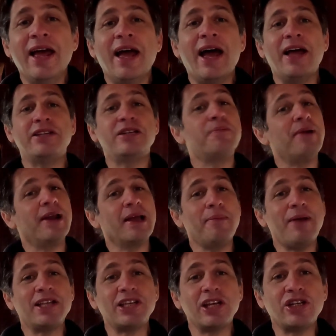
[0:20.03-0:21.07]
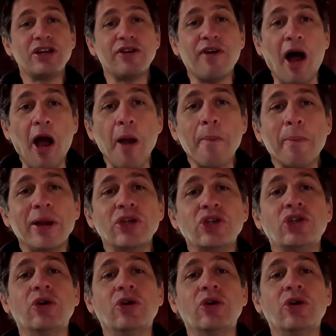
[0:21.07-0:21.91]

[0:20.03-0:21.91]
and to bring a message of hope and